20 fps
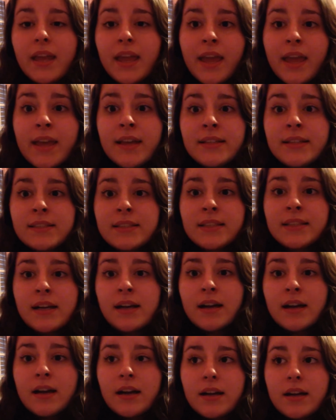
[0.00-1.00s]
And
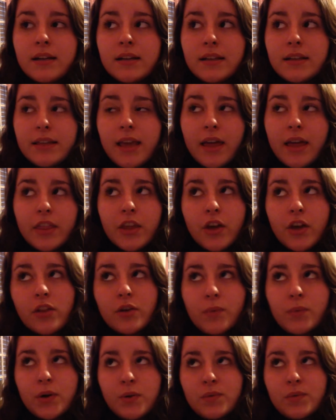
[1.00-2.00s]
yeah, the
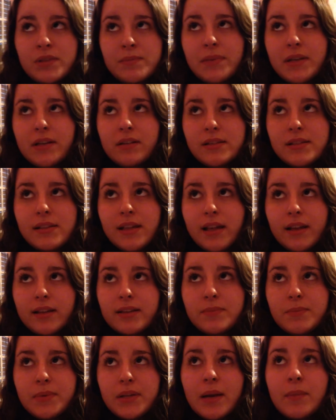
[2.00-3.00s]
other one was
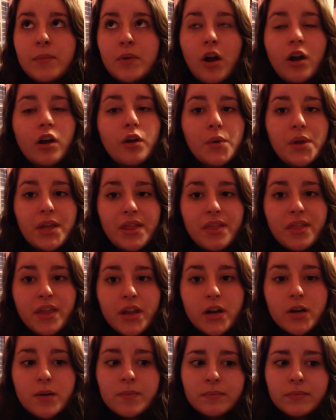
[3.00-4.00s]
Middlesex, but I'm not going
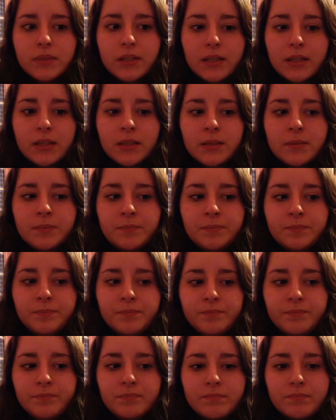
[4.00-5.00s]
there
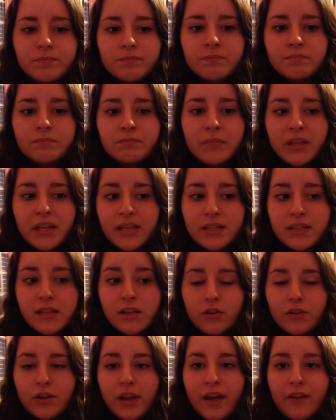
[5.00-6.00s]
because I
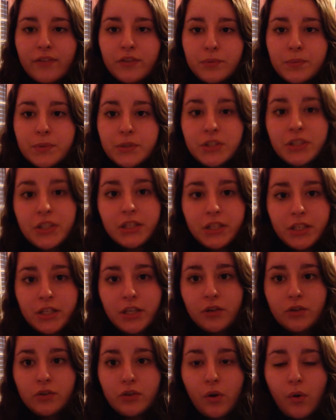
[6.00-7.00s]
don't have the
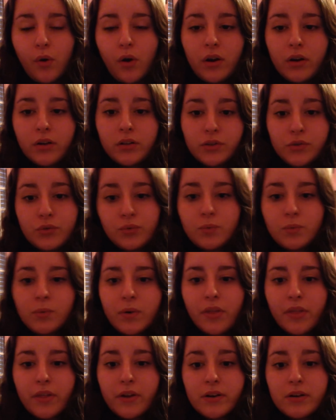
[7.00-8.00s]
opportunity to go out on the
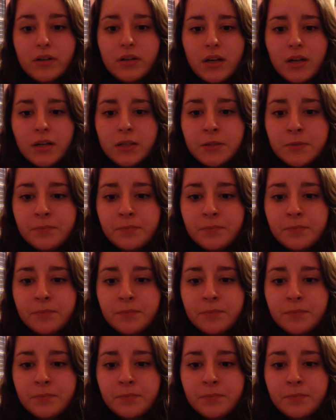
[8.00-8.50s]
tour there.